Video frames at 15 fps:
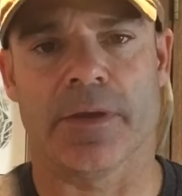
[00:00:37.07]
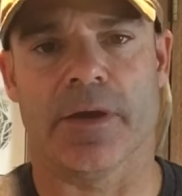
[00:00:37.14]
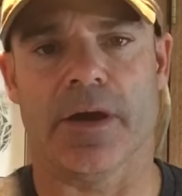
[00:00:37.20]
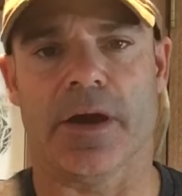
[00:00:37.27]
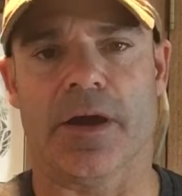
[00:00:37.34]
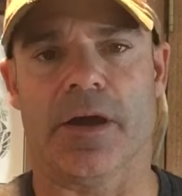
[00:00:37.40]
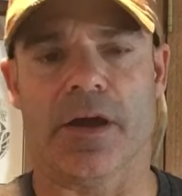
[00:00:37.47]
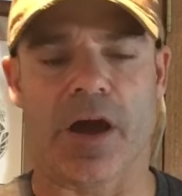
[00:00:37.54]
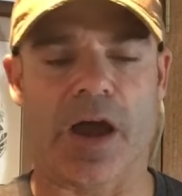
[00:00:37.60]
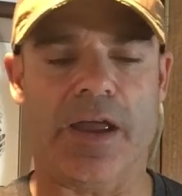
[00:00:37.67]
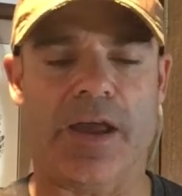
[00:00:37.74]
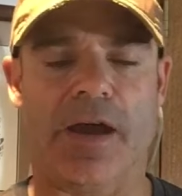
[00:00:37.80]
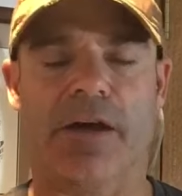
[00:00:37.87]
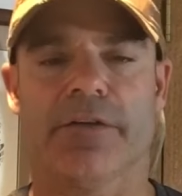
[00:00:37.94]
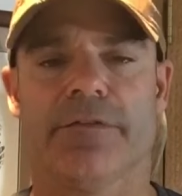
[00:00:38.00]
I
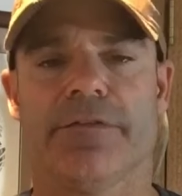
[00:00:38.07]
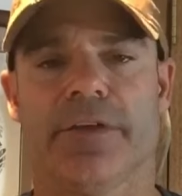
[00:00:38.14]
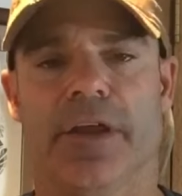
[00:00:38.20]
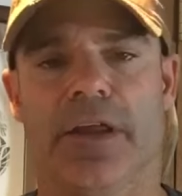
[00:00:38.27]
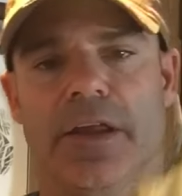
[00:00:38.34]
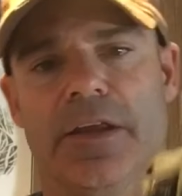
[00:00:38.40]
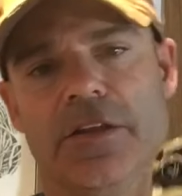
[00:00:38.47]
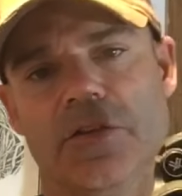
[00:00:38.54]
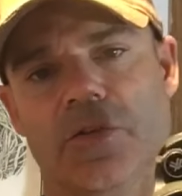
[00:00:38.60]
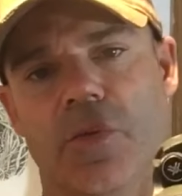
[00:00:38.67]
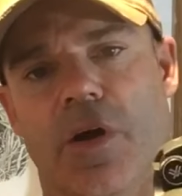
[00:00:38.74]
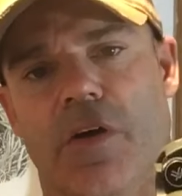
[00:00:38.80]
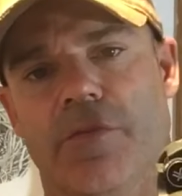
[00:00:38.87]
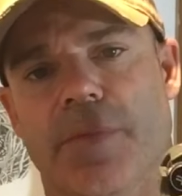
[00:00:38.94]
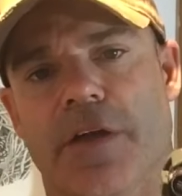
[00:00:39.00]
have a
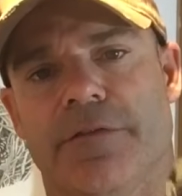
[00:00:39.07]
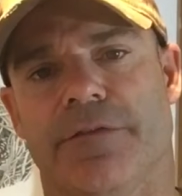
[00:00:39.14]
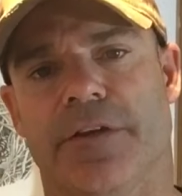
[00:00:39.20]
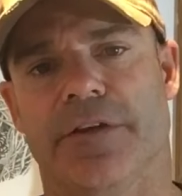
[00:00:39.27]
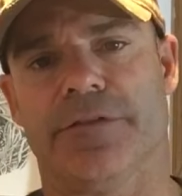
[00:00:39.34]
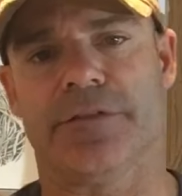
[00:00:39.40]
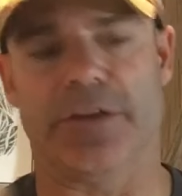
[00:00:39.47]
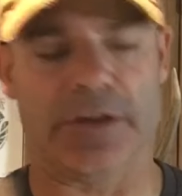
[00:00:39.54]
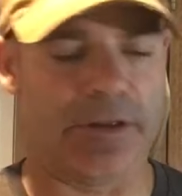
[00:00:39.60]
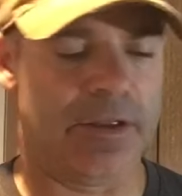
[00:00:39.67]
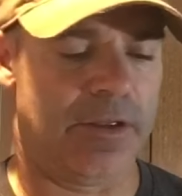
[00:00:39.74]
12 by 50